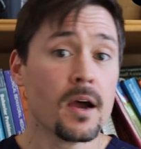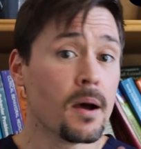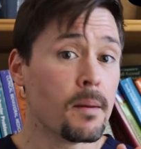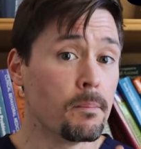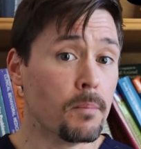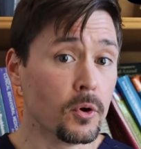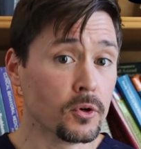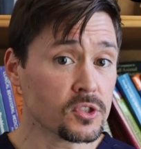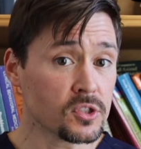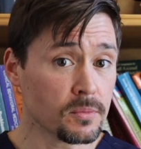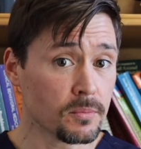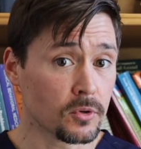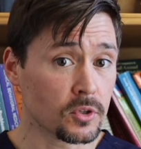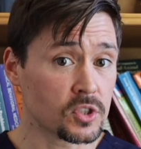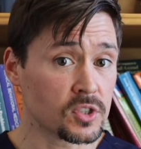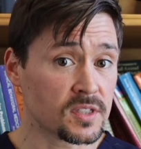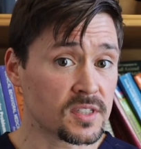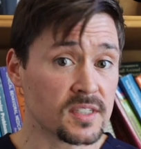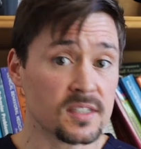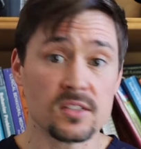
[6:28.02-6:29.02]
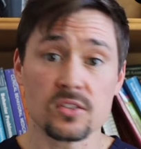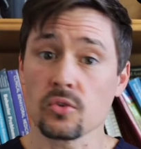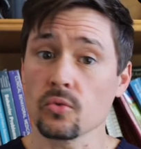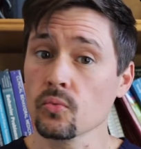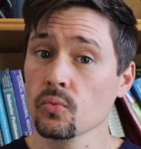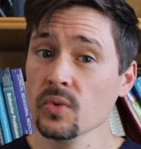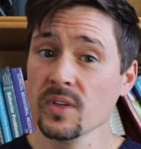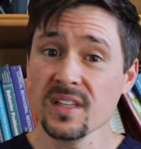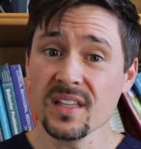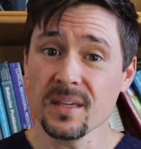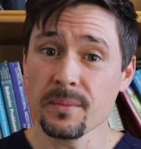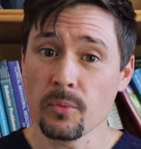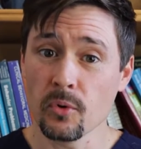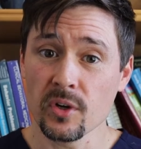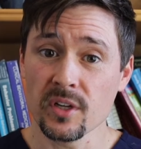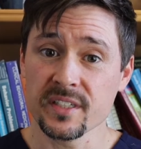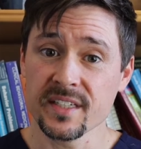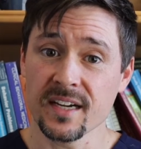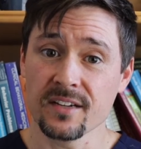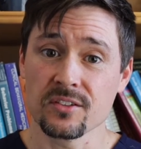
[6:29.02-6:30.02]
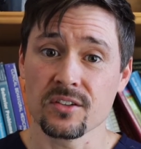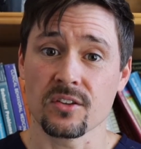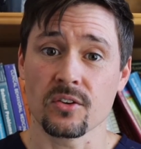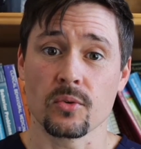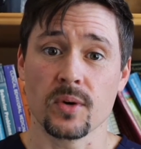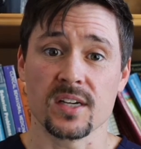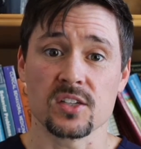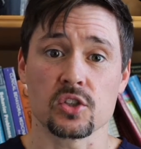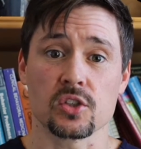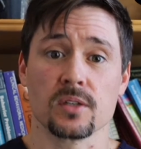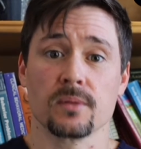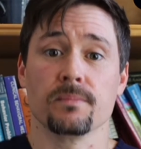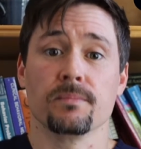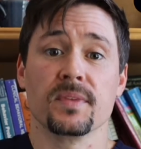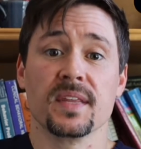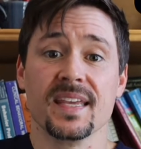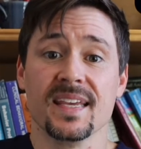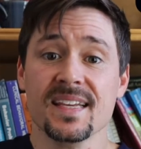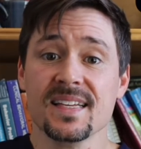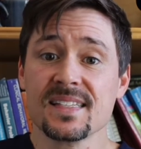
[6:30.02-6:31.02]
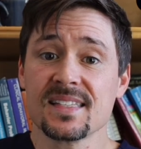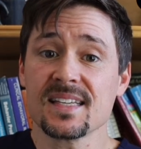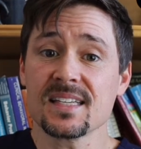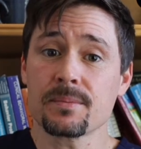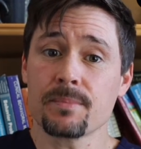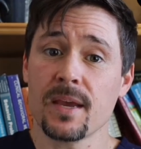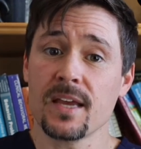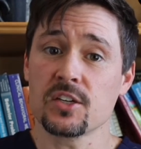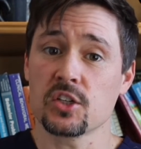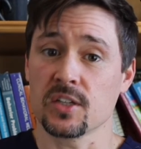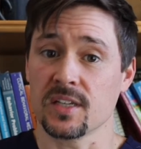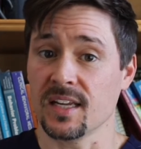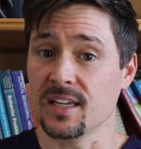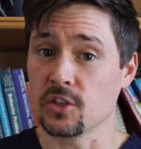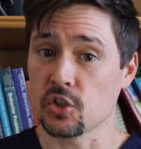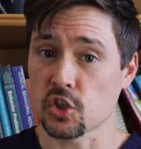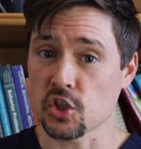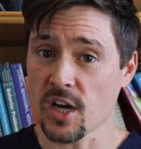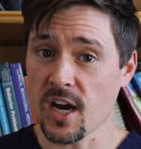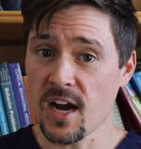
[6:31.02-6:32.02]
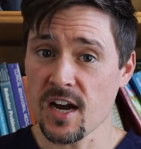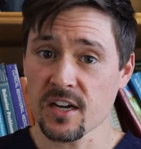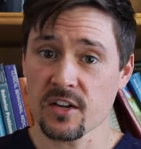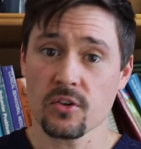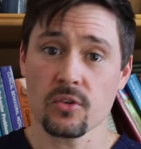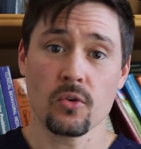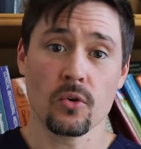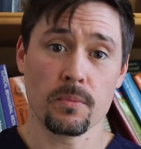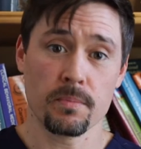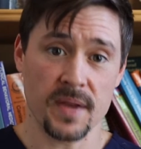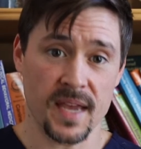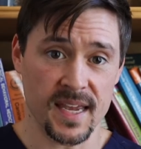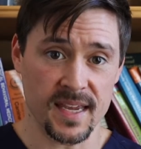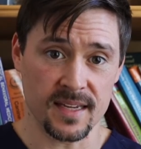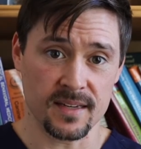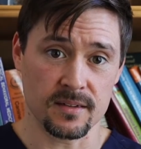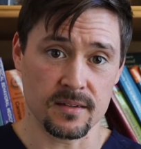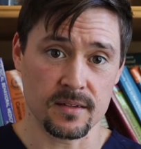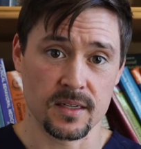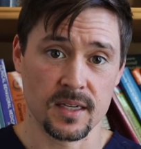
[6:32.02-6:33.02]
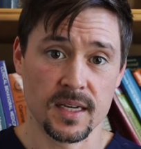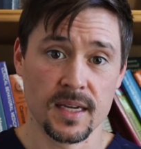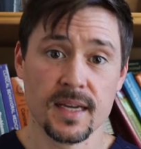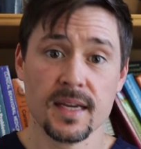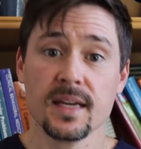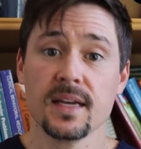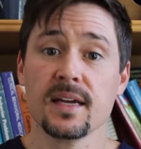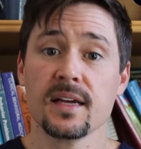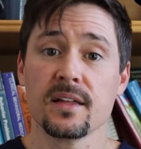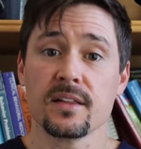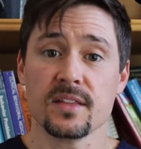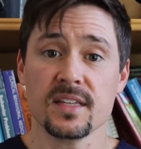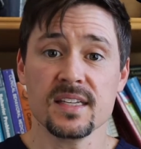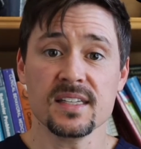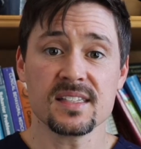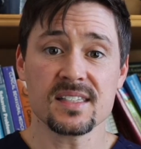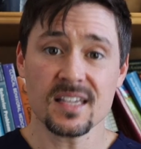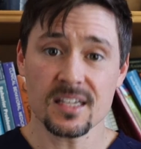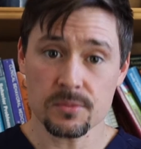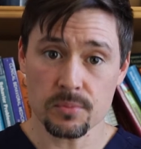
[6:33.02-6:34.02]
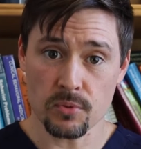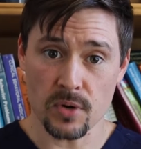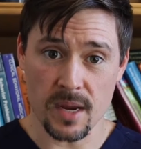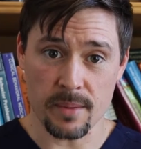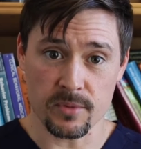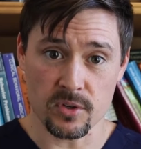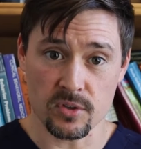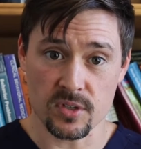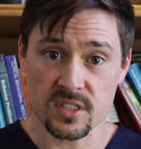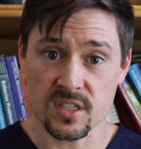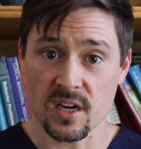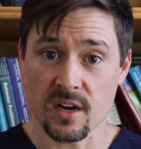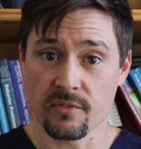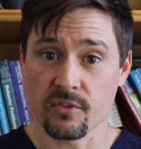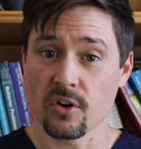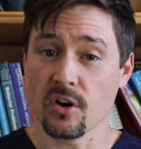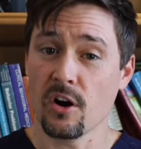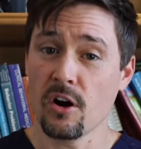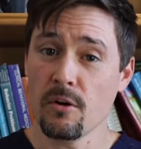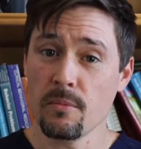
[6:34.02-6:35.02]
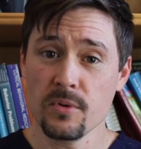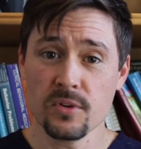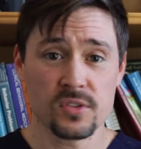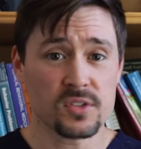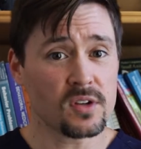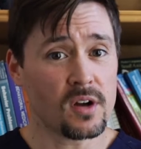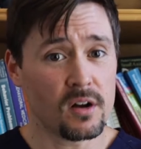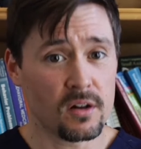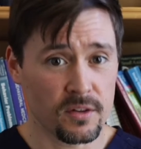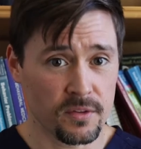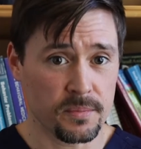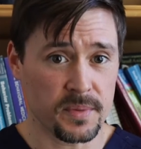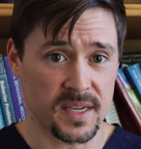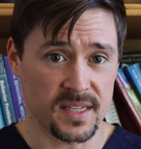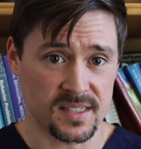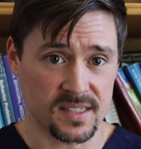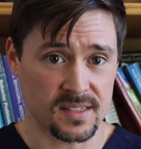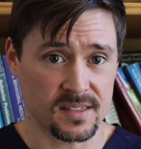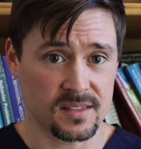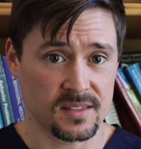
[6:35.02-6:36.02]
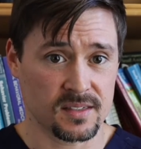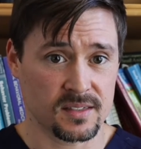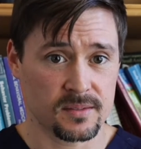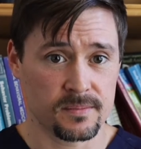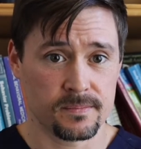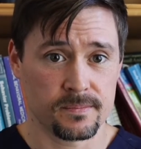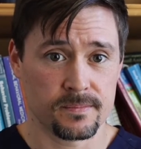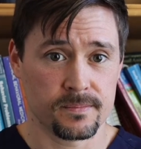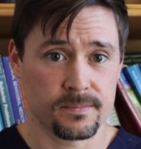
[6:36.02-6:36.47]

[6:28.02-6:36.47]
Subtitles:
Most emergencies really boil down to the question, is this patient in shock or pain? These 6 parameters cover almost all the bases.